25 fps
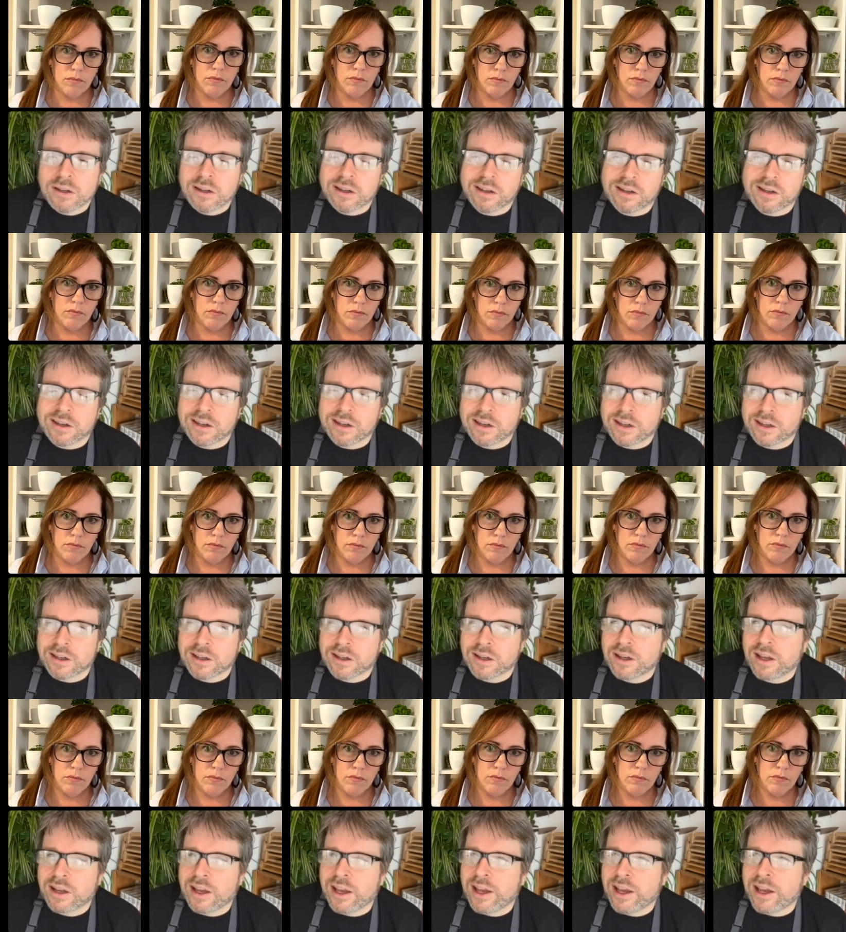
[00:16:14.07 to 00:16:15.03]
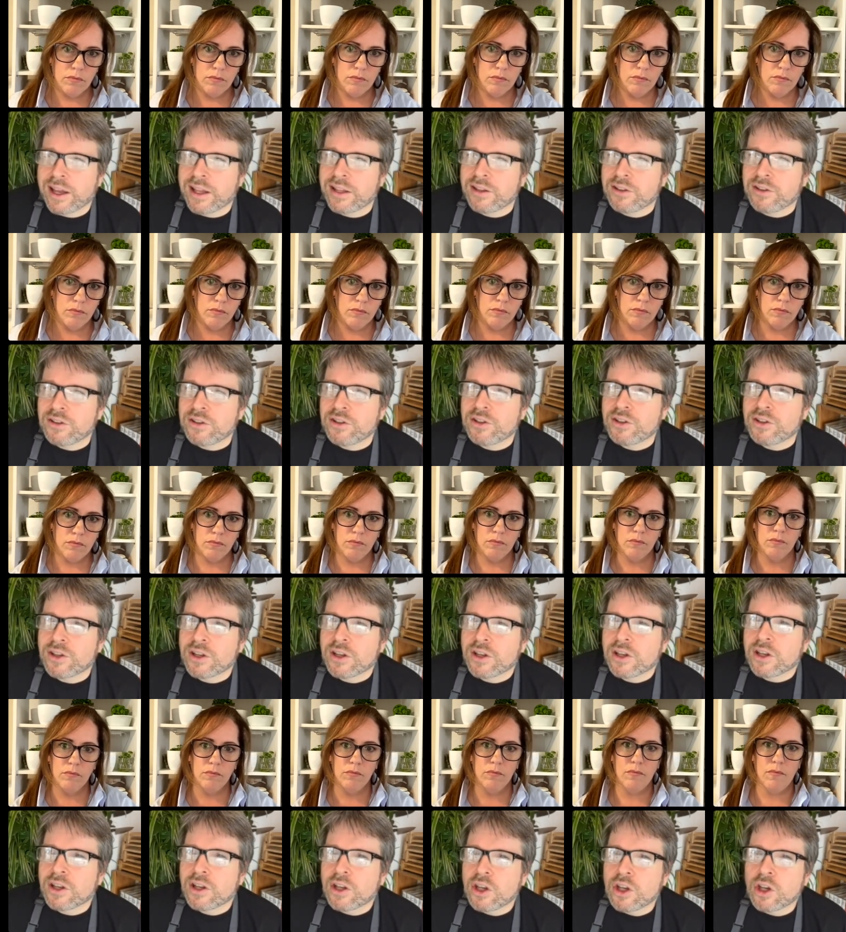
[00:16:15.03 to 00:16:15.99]
Speaker 1: Uh, and
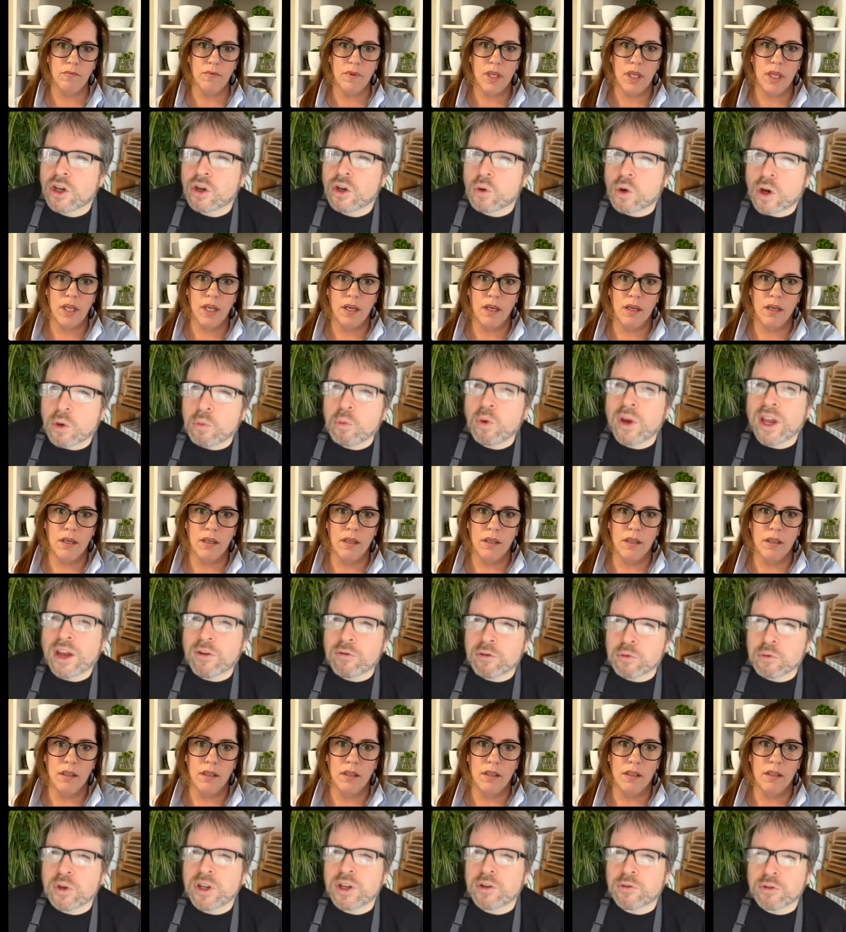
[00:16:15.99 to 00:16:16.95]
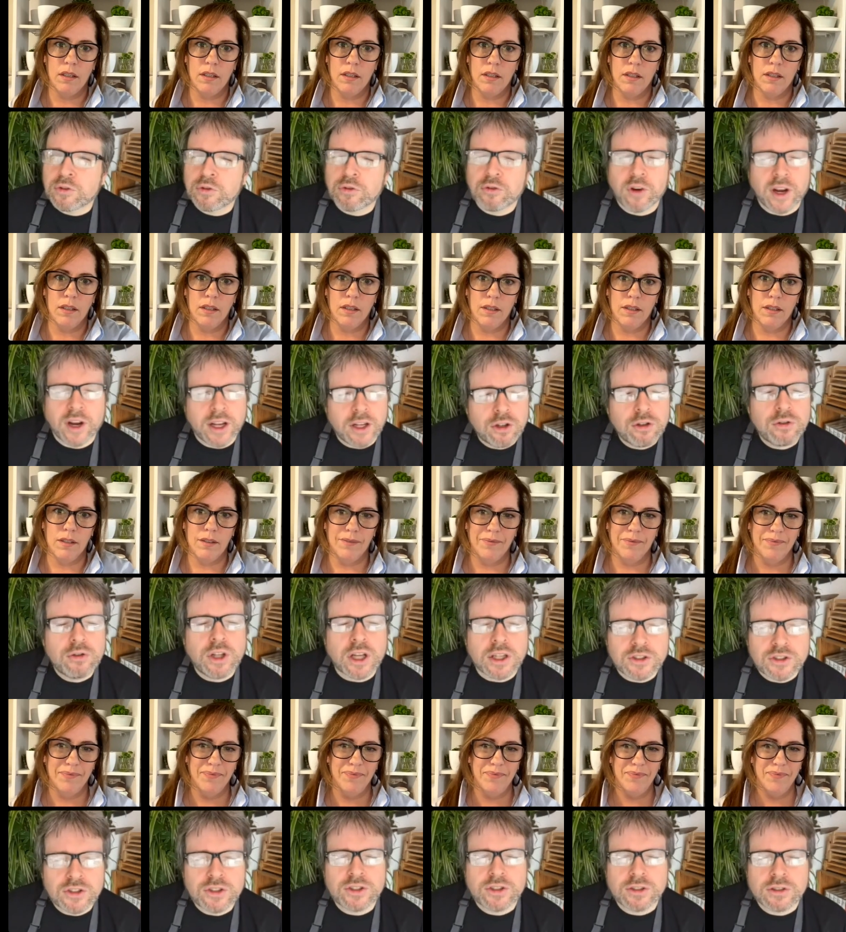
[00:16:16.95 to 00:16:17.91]
you know, we have a, we have a friend who
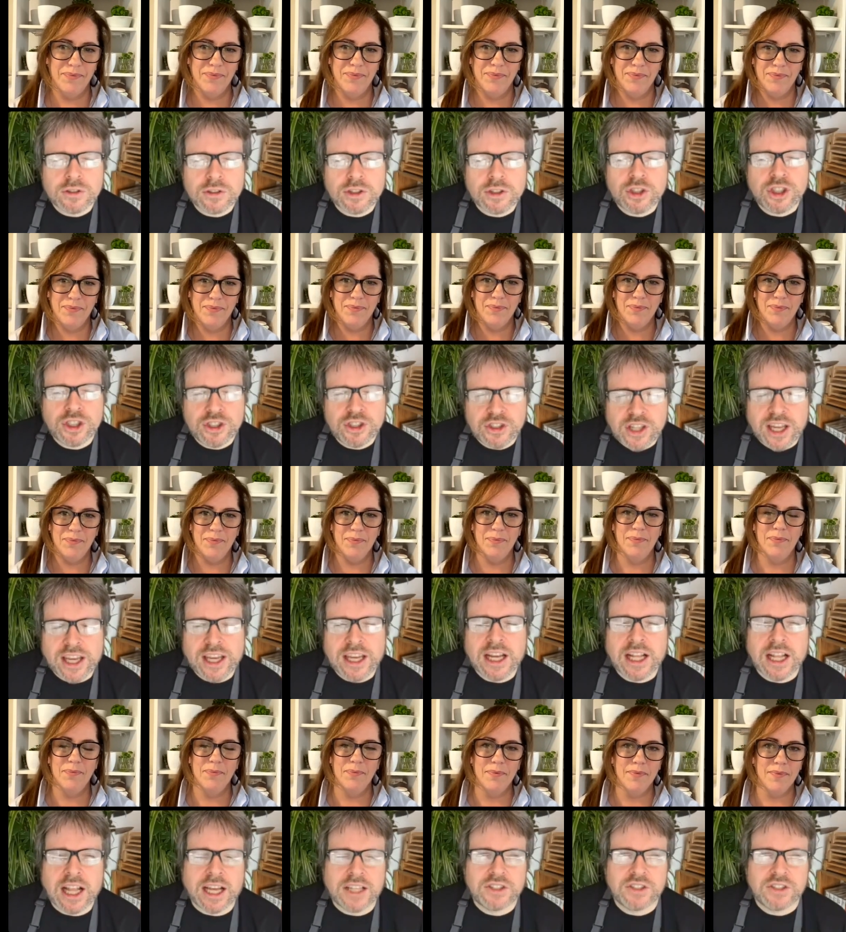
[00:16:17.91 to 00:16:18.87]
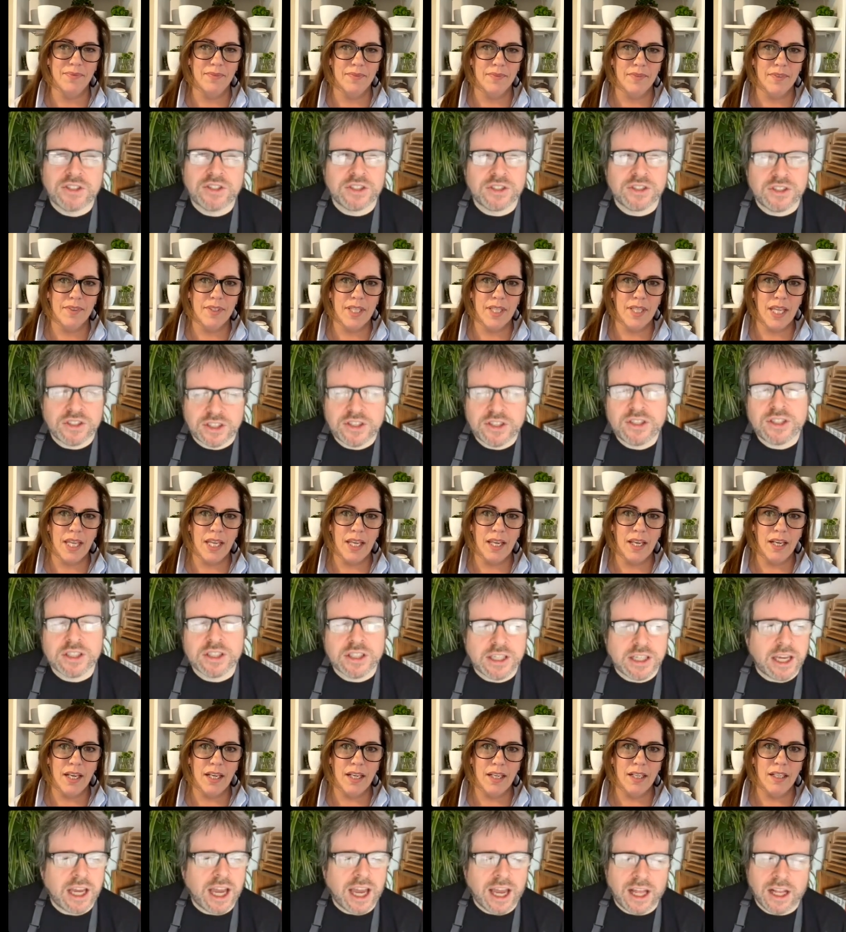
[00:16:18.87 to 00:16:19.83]
does. She's taking classes in
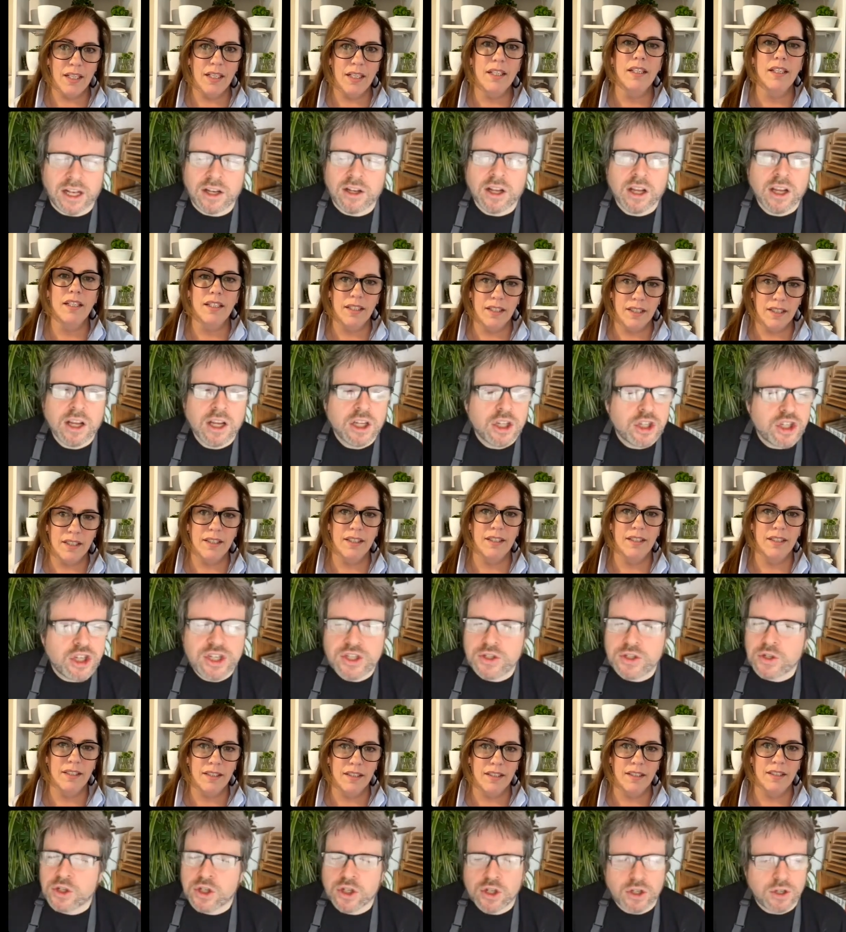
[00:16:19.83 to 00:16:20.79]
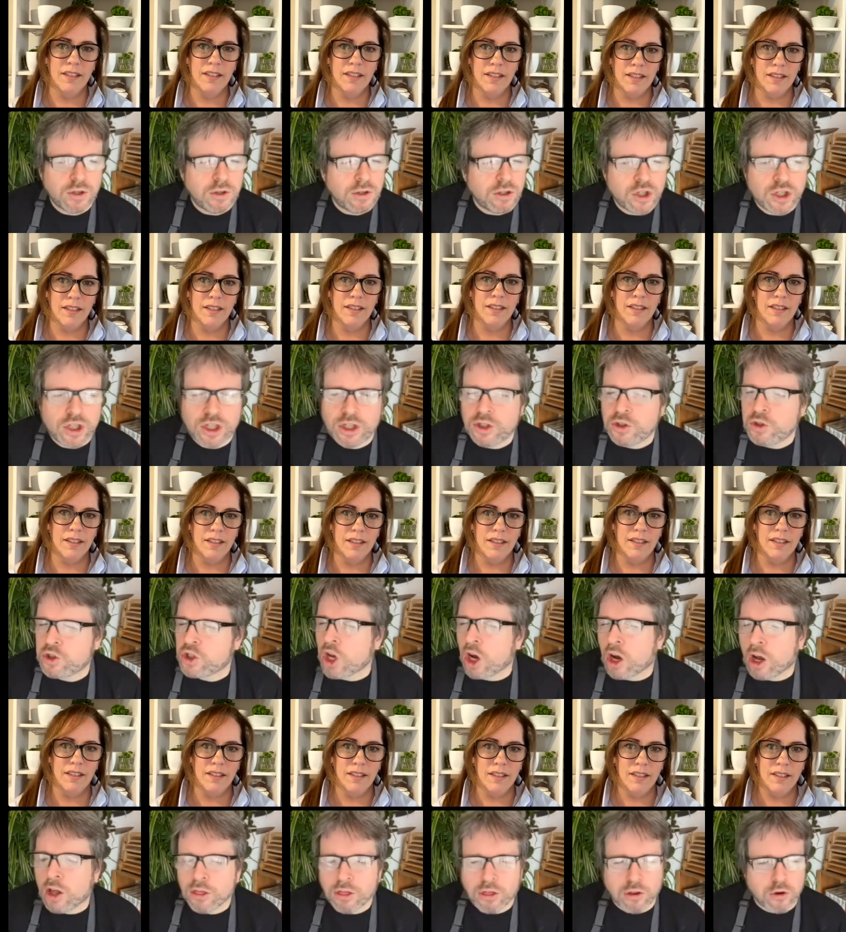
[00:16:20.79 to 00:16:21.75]
Sicily, and she's she's
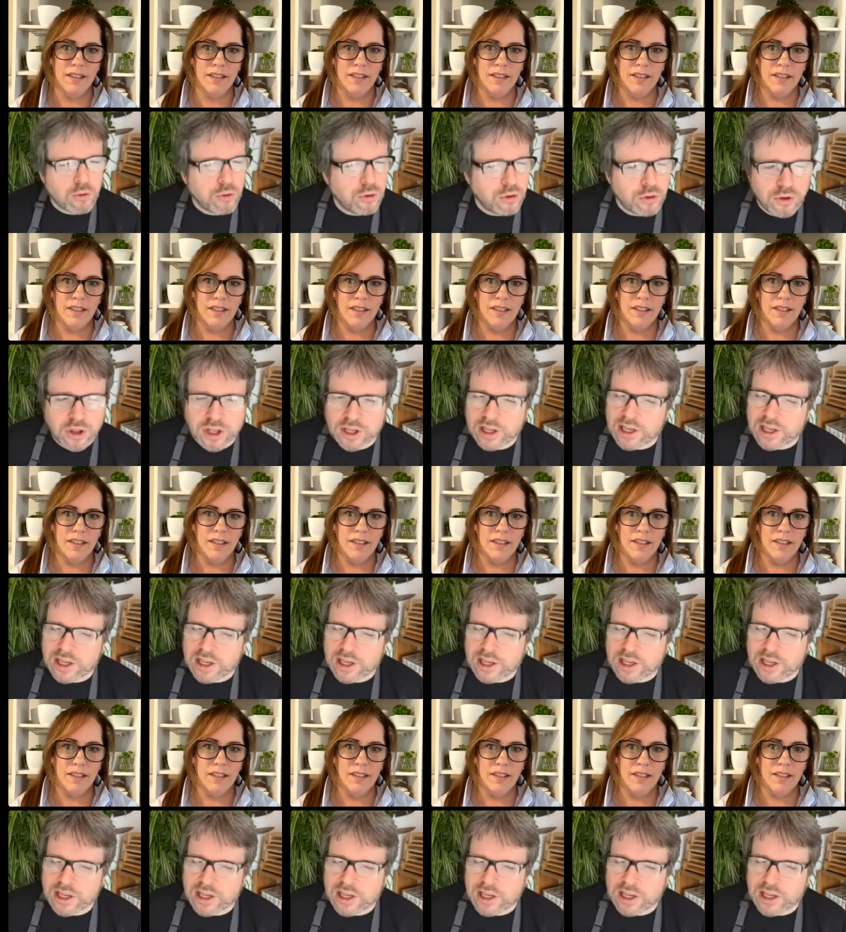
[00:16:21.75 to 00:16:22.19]
gone through the